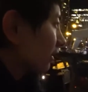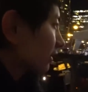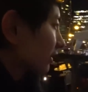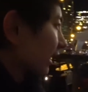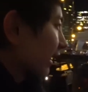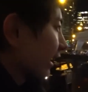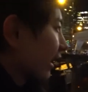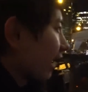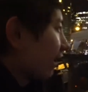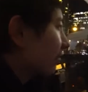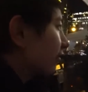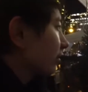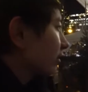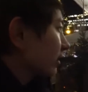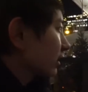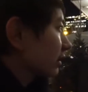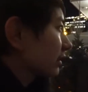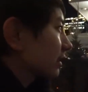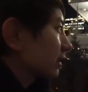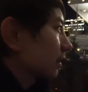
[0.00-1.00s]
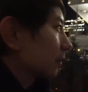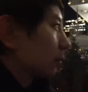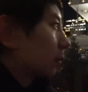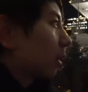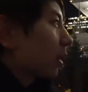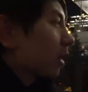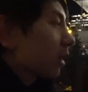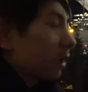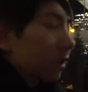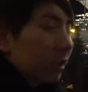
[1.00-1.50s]
they have
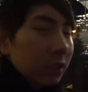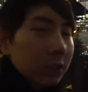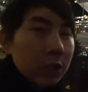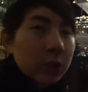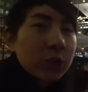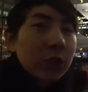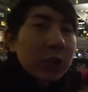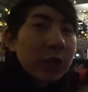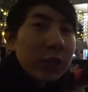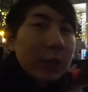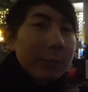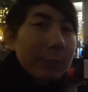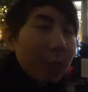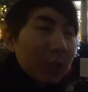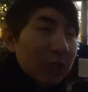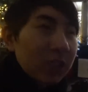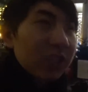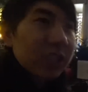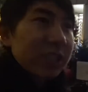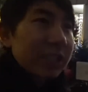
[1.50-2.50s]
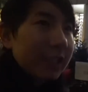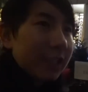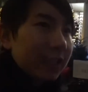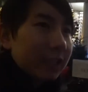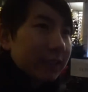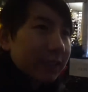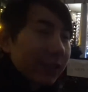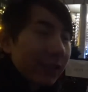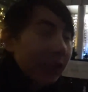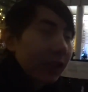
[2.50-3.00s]
some tree purchasing,
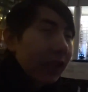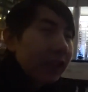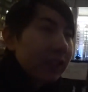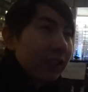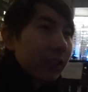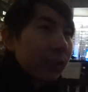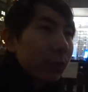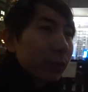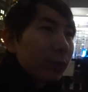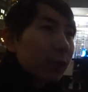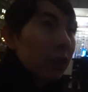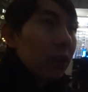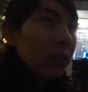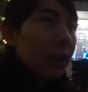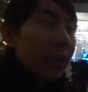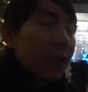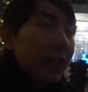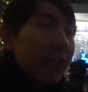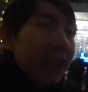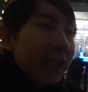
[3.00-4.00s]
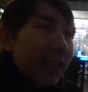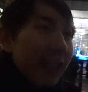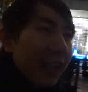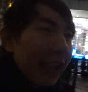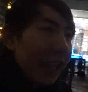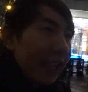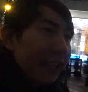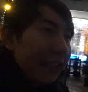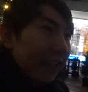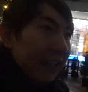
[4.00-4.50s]
so that's cool.
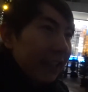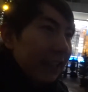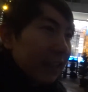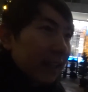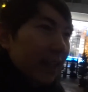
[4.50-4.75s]
And they